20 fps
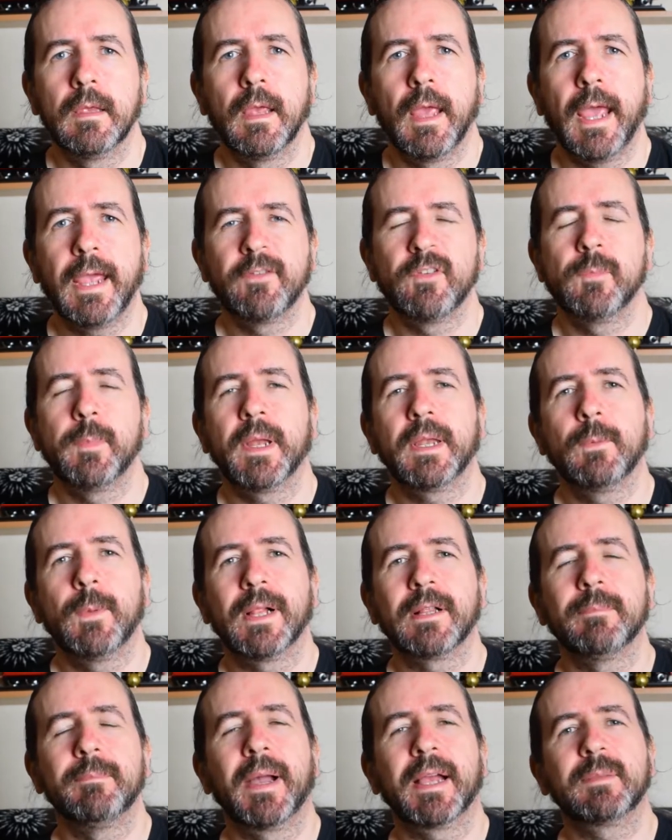Hey everybody,
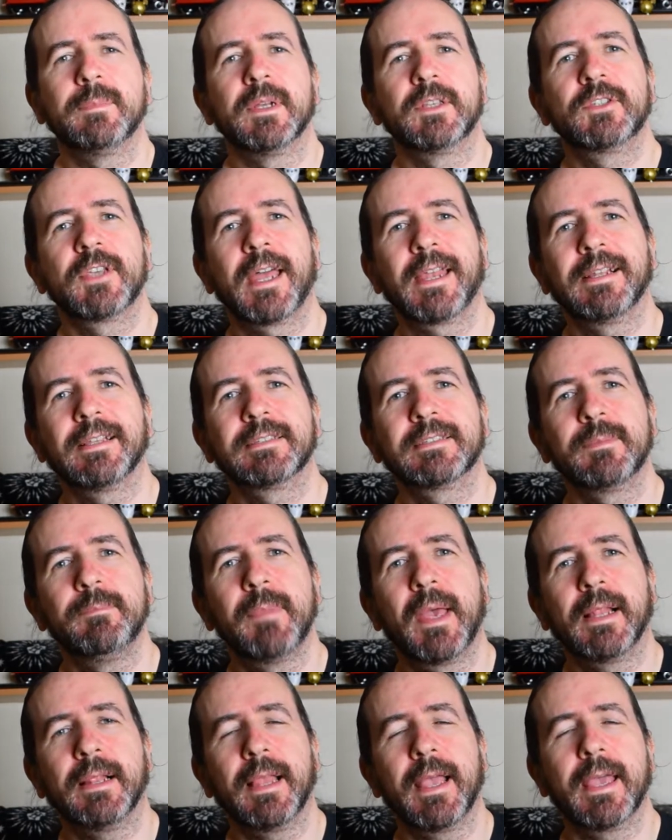welcome back to my channel. It's the
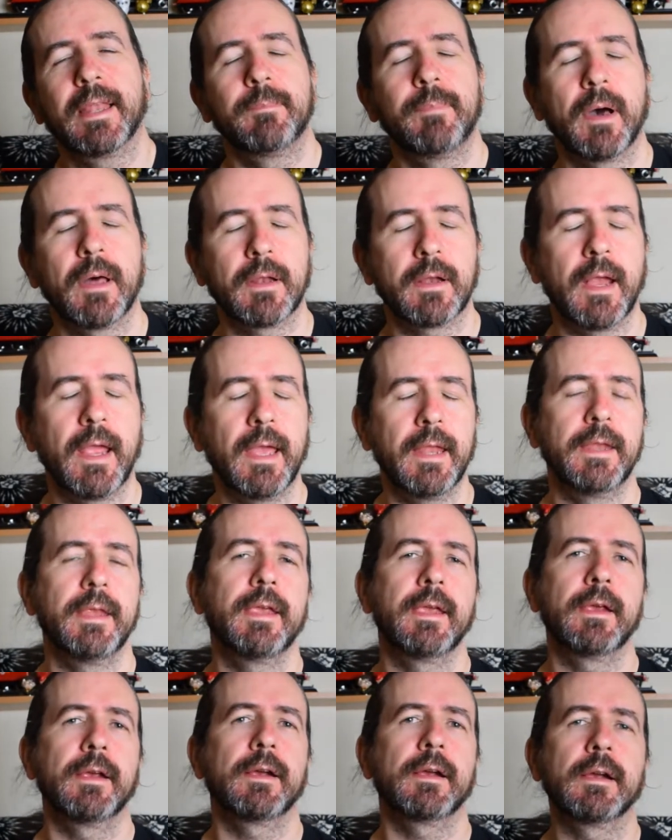Metalhead Potterhead
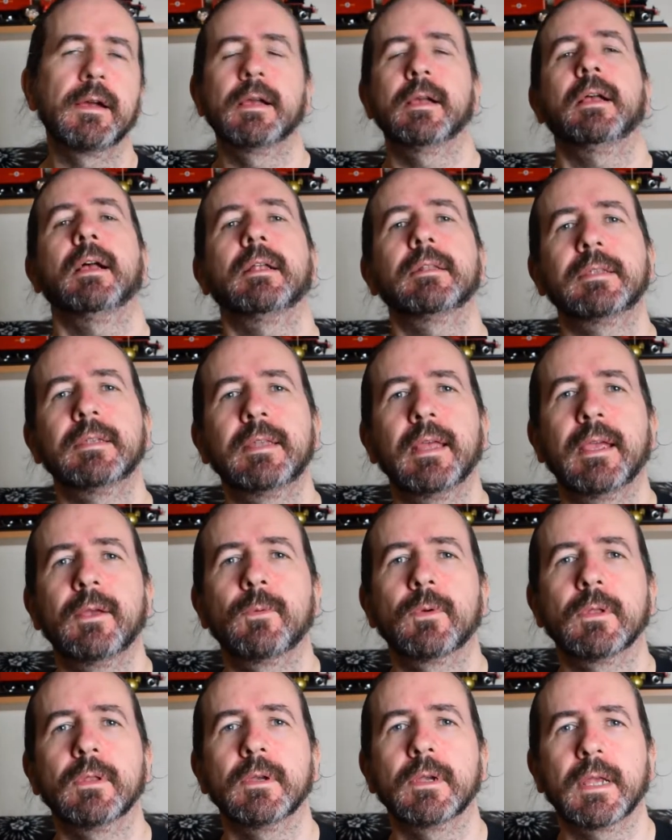here, and today
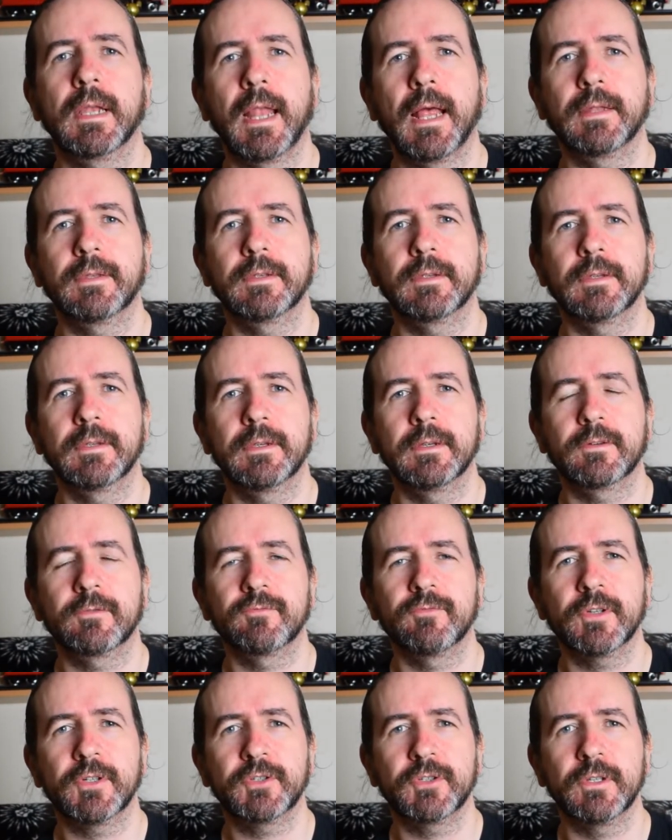we're looking at the
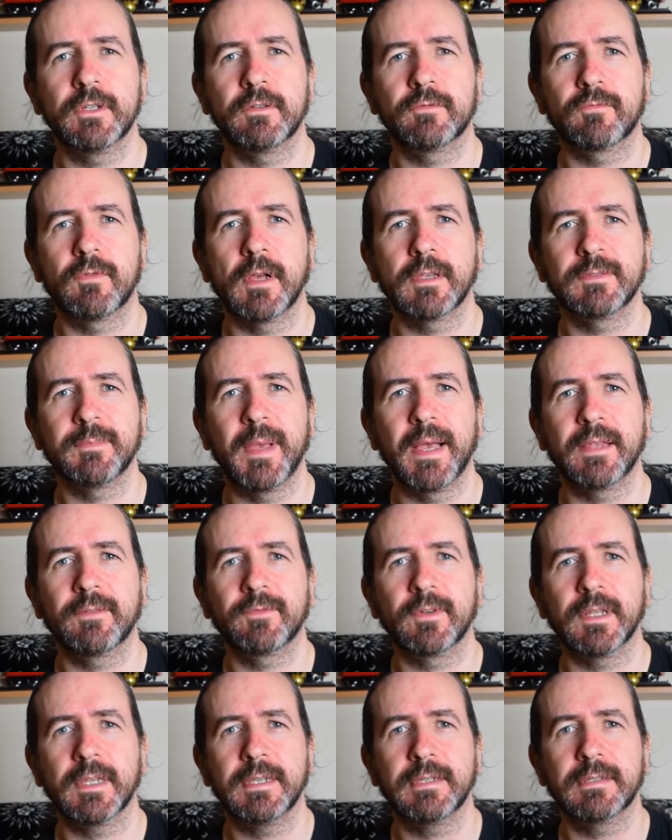Russian Rosman
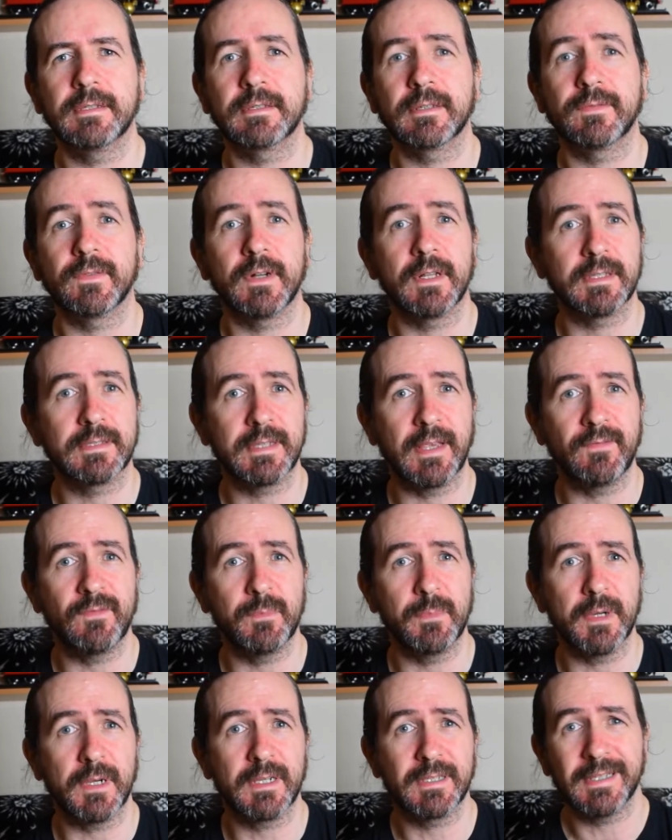releases of all seven
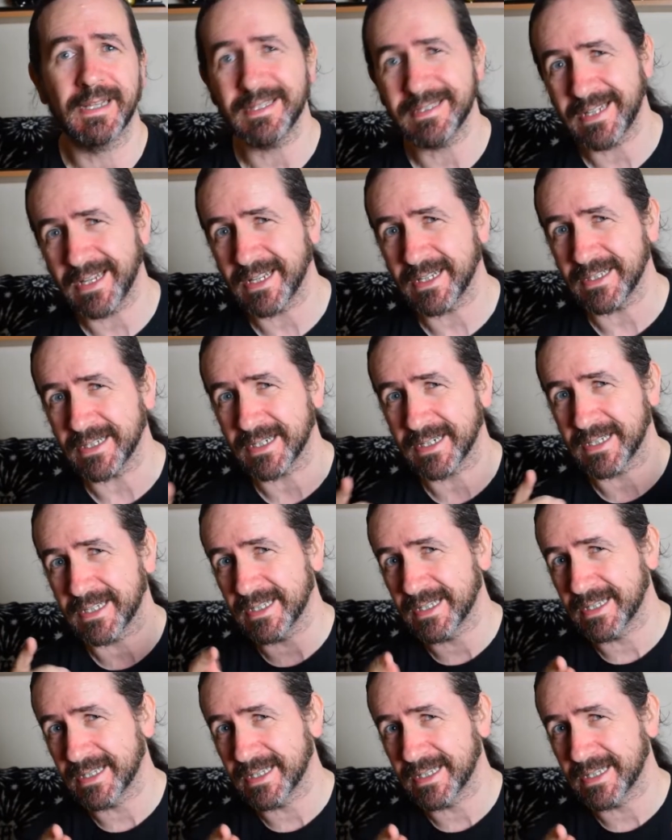books. Let's take a look.